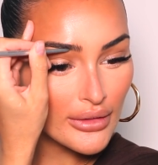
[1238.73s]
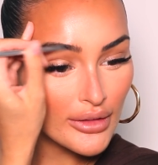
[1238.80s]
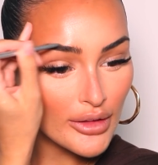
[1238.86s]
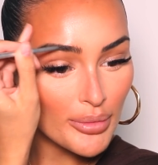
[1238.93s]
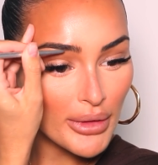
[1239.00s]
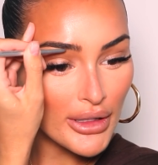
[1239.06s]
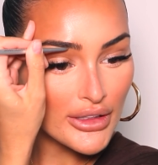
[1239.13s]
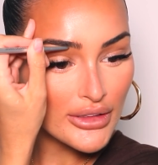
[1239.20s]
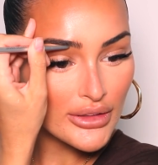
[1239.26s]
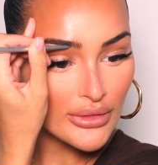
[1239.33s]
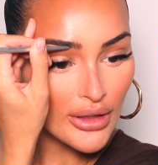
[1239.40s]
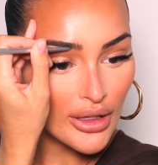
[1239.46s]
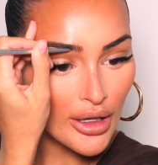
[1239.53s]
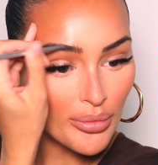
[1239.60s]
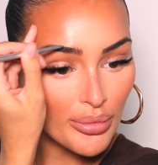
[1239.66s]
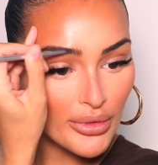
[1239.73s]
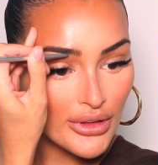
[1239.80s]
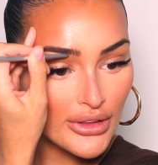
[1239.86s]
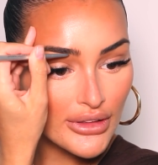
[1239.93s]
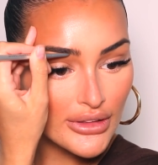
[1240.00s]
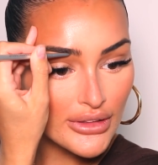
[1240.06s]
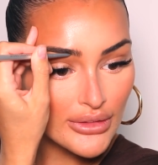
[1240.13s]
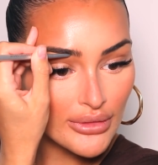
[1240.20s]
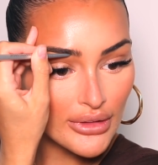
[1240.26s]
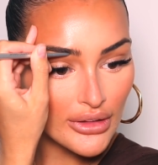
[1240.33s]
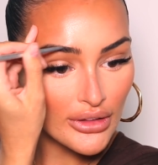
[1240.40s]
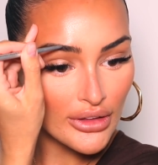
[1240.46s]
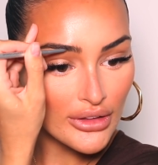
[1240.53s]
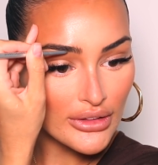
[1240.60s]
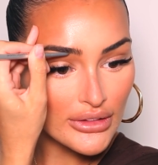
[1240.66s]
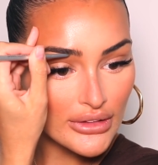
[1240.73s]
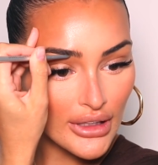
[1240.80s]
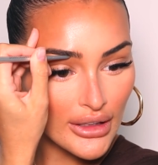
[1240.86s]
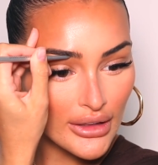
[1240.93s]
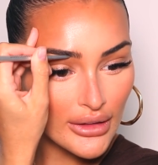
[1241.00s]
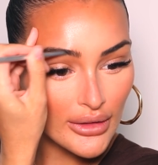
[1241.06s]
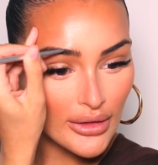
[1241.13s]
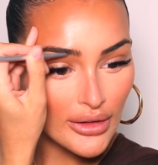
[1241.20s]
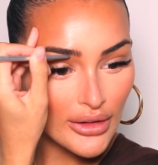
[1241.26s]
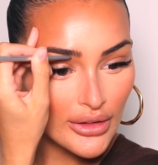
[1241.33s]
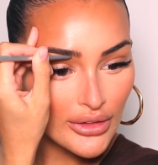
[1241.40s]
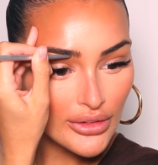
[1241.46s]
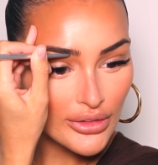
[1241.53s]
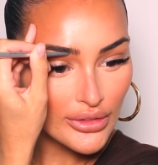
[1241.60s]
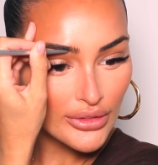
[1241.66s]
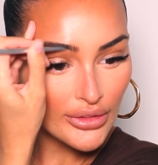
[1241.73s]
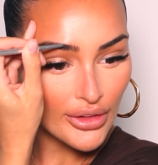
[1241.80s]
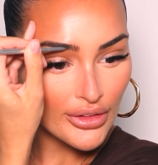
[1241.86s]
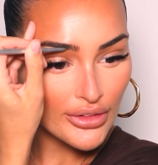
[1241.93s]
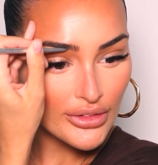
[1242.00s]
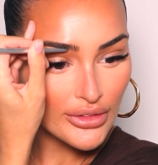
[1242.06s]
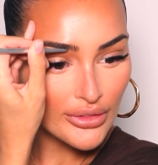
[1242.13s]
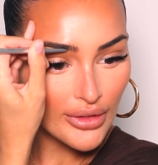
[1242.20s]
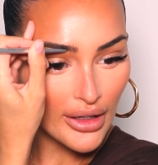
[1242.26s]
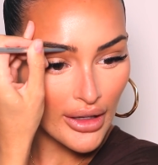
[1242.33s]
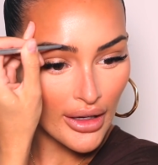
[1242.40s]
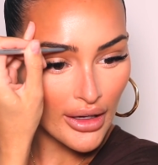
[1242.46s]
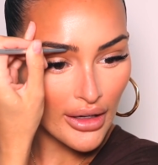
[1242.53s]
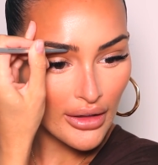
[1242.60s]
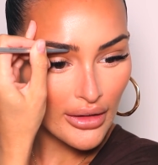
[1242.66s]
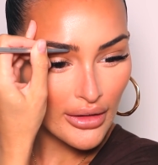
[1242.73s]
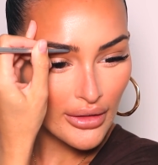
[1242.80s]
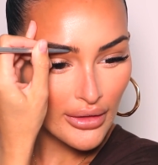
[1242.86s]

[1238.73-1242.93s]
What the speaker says: the pencil upwards so it looks like strokes of hair.